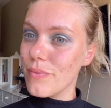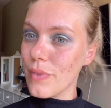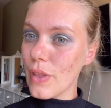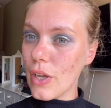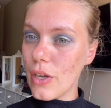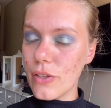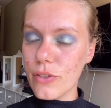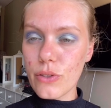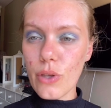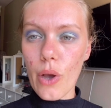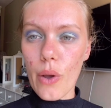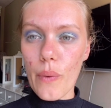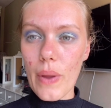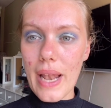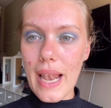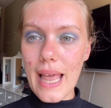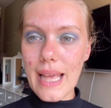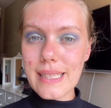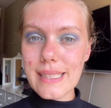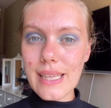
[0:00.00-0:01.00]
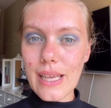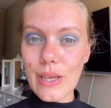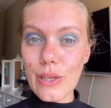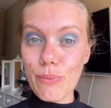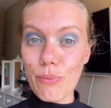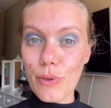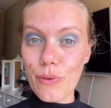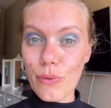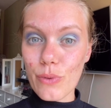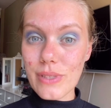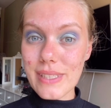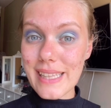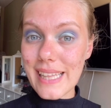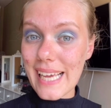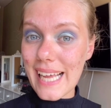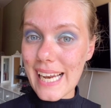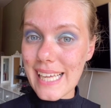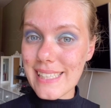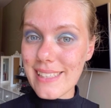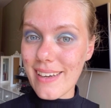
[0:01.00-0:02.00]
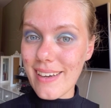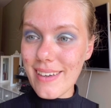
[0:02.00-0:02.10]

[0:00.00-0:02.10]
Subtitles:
So let's move on to the glitter.